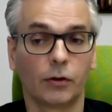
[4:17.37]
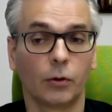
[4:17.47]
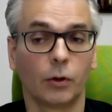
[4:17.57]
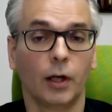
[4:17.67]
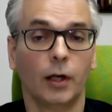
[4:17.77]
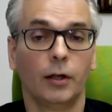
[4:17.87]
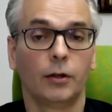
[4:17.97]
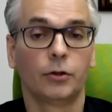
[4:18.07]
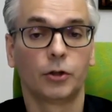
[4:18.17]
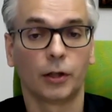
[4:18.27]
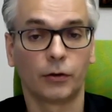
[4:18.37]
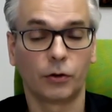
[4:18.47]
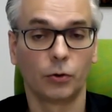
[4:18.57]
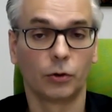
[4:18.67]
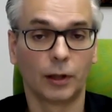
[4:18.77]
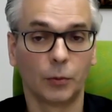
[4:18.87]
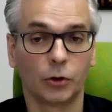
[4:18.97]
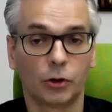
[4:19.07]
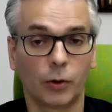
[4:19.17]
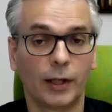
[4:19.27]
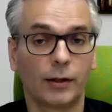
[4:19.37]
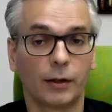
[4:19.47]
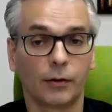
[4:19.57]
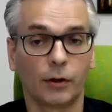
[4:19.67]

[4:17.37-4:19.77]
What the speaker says: So just to demonstrate,